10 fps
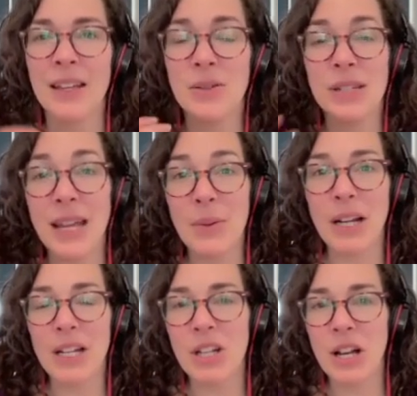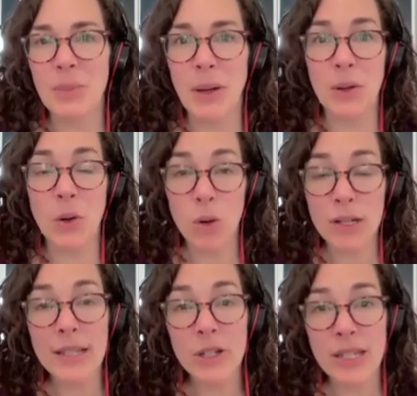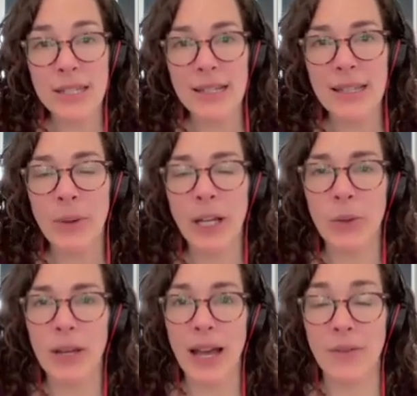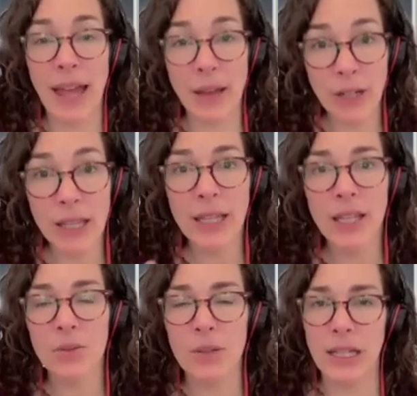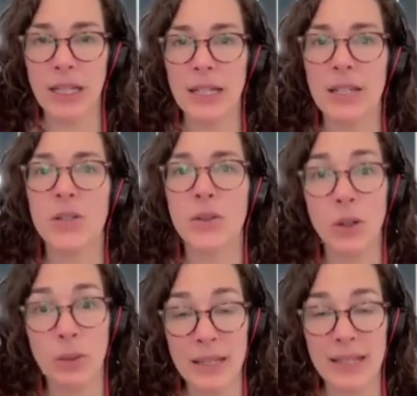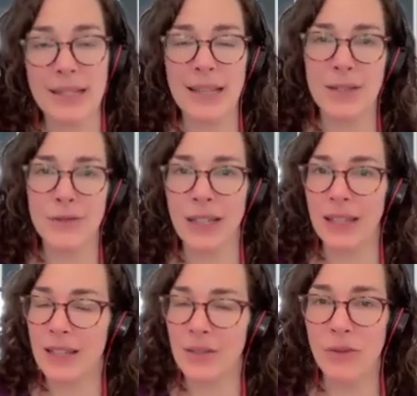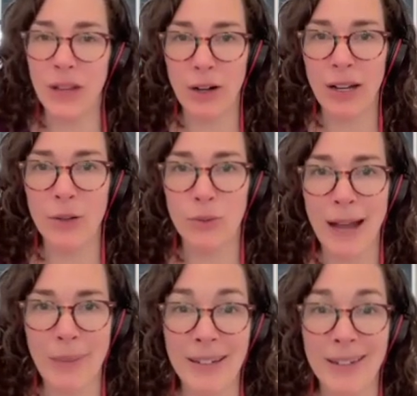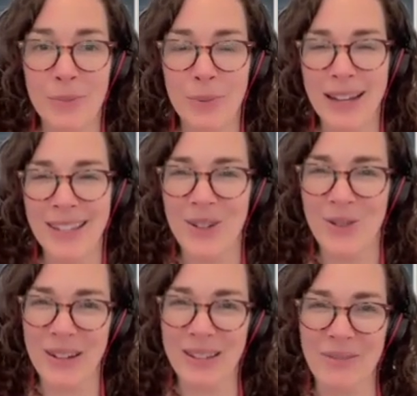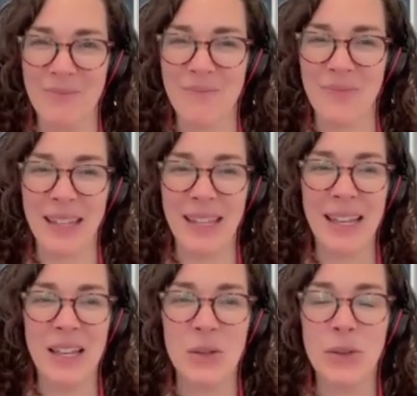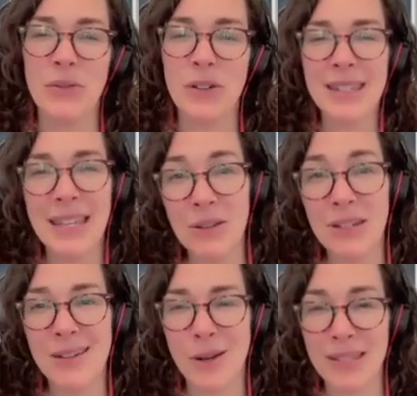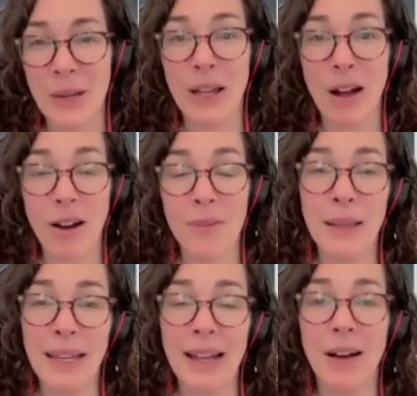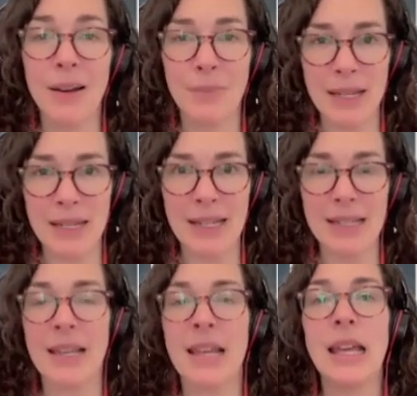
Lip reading: So today we're going to talk about course logistics. I want you to have everything you need so that you can be successful in this very rapid compressed course. So the first thing you need to know is that we are meeting on Mondays.